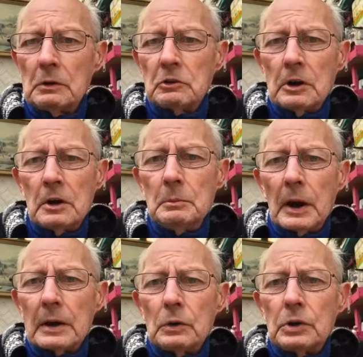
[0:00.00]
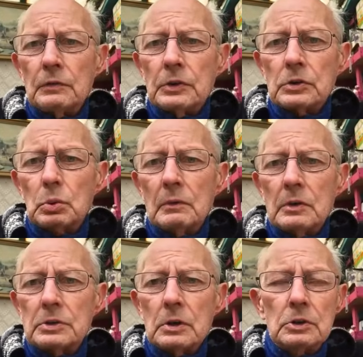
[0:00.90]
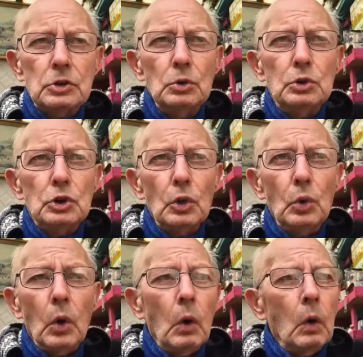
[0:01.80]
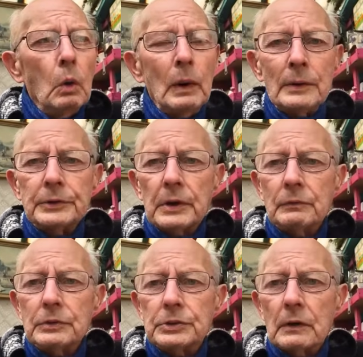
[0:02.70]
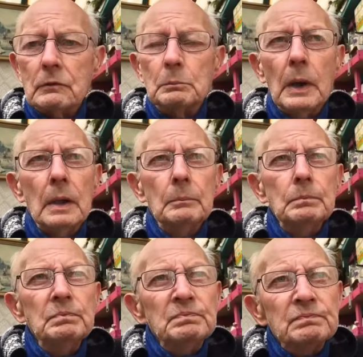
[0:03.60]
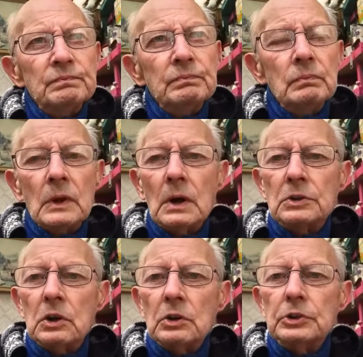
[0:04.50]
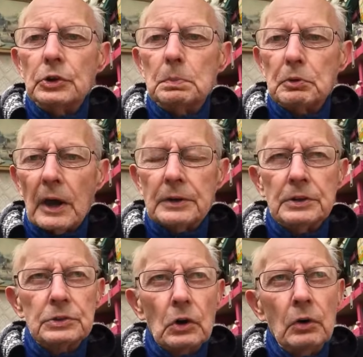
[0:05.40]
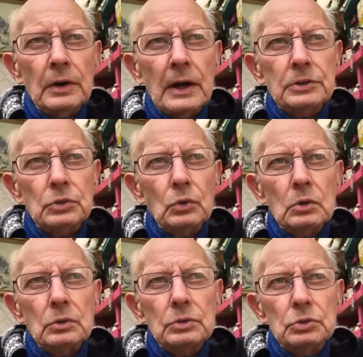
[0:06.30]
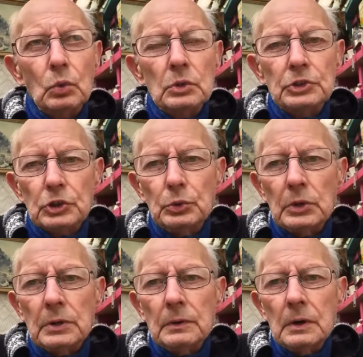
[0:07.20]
really make no difference whether it's a 2-2 or a 177 pellet, as long as you practice on that sort of shooting.